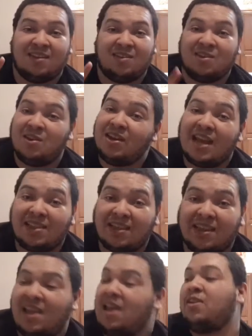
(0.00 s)
You didn't have to
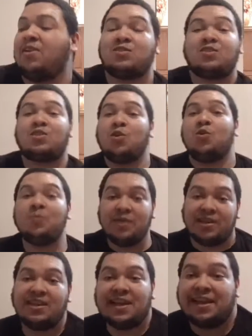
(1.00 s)
get... There's too
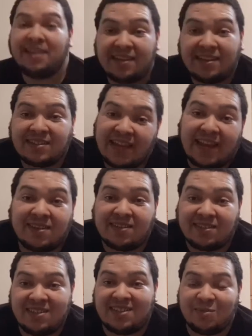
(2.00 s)
many A-list
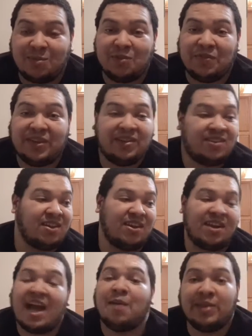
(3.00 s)
actors in this movie to
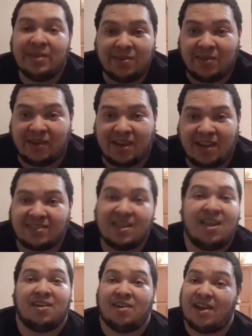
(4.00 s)
not be utilized.
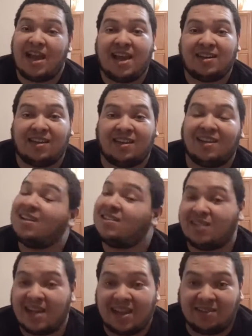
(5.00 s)
Their acting is
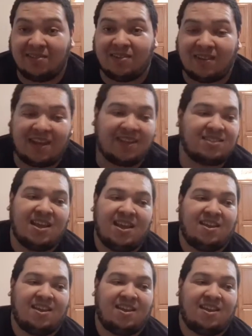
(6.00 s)
not utilized.